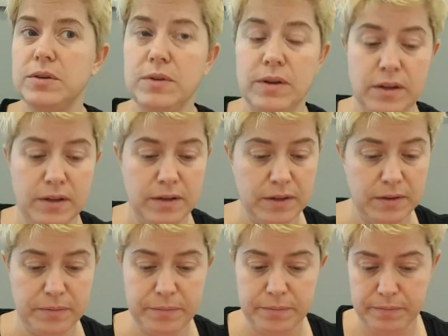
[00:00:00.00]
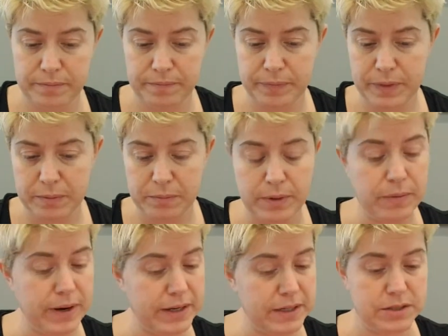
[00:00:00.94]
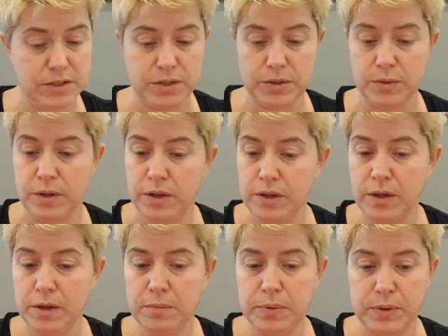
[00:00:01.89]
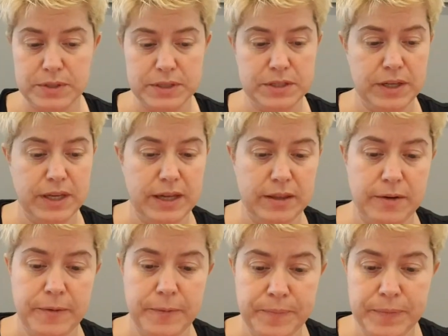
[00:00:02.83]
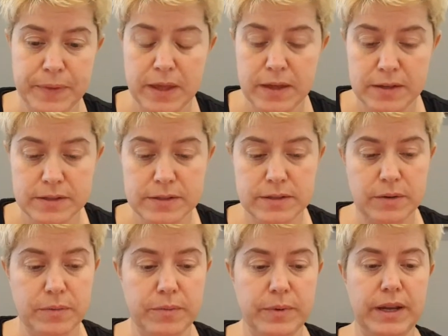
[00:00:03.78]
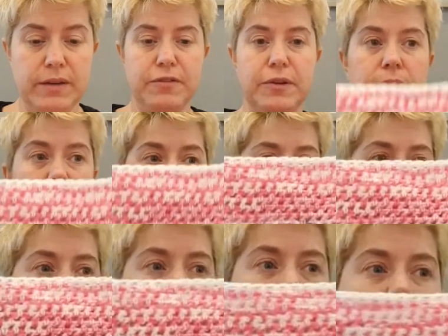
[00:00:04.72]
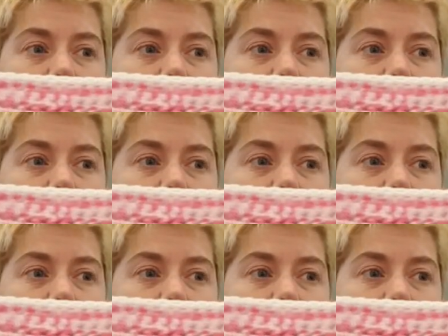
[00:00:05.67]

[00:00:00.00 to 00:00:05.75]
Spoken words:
to be ready to put it together. So when I fold it,